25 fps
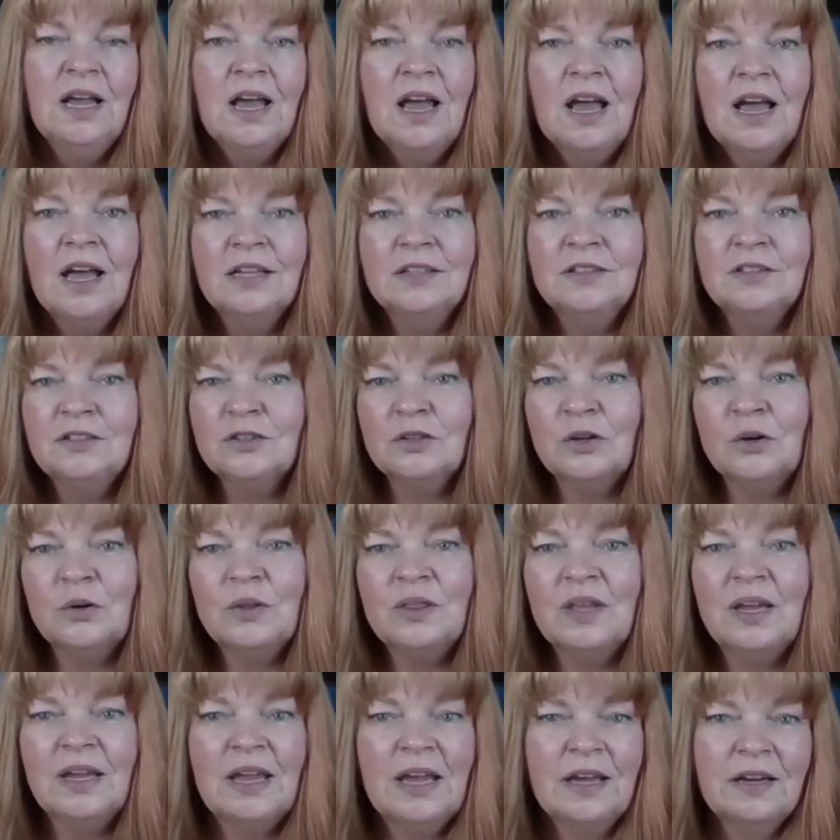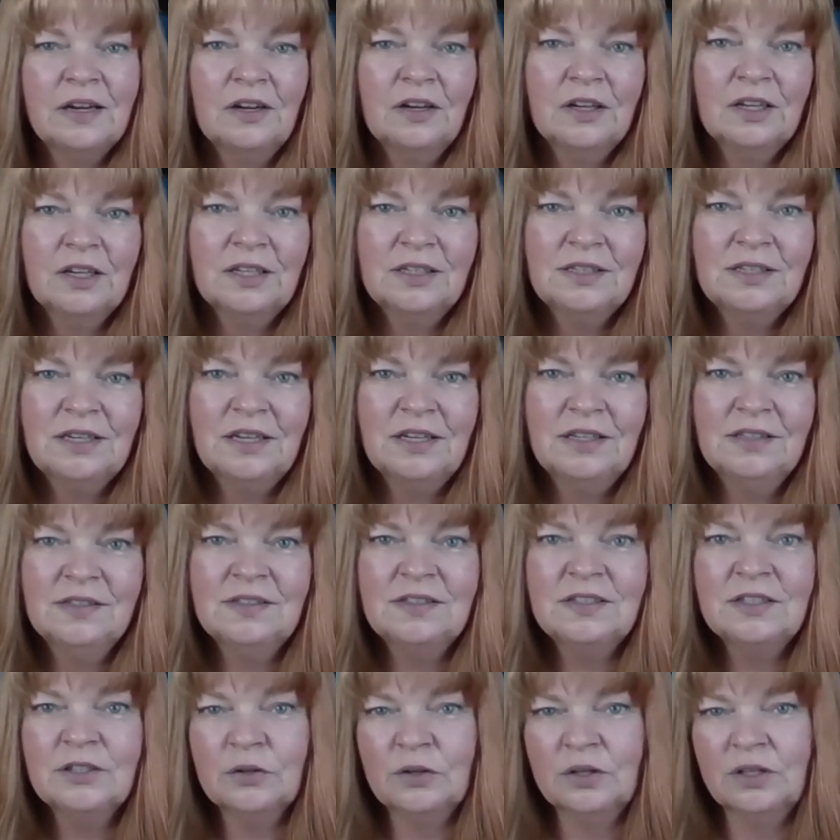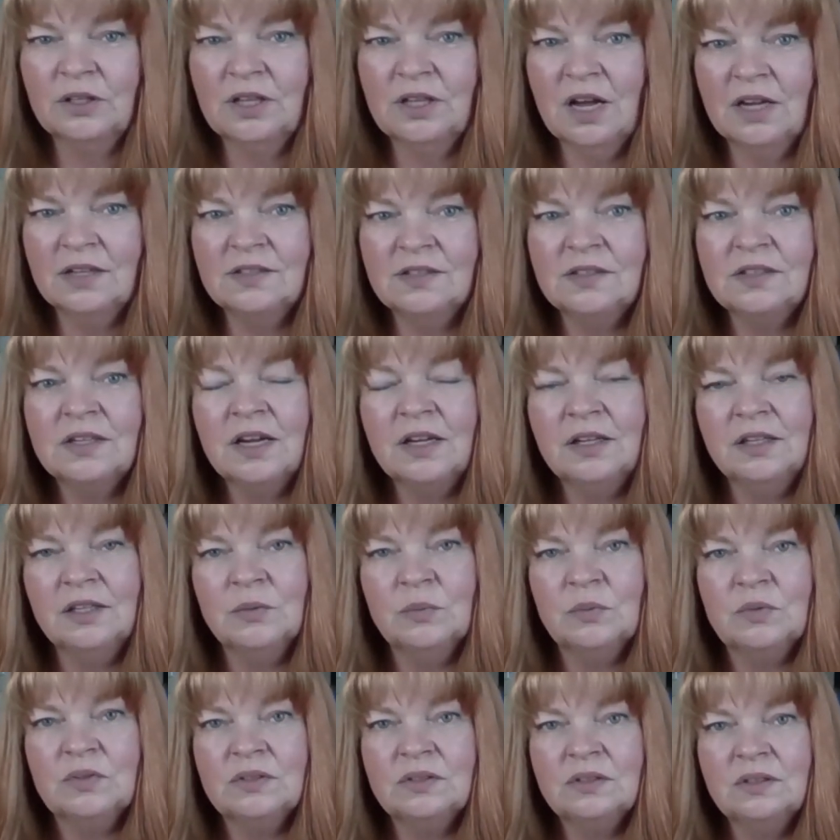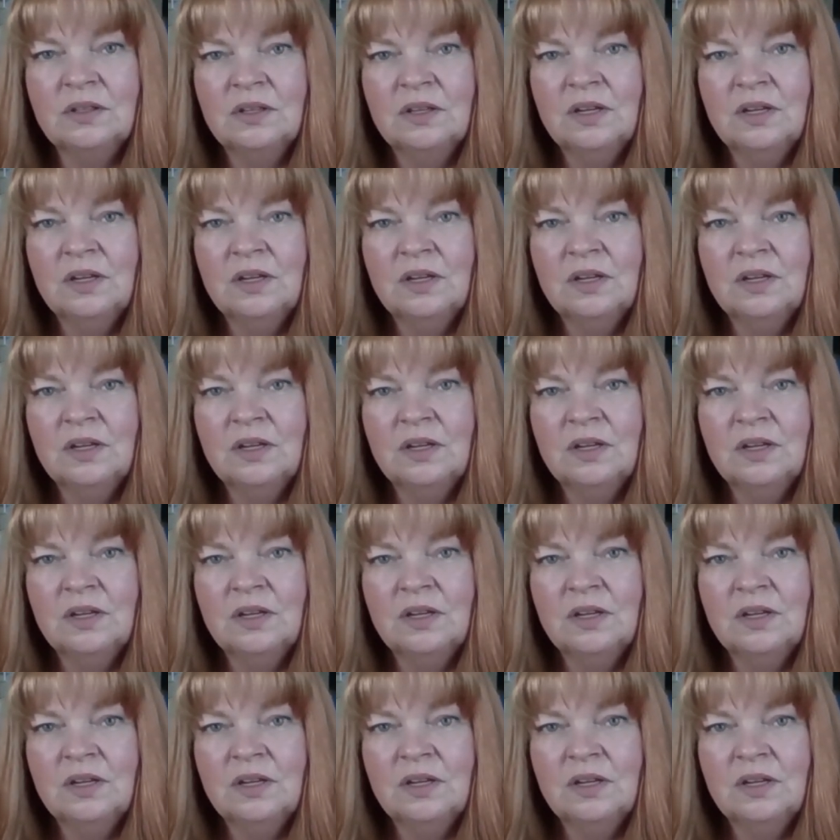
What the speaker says: and so they cannot contain serialized items.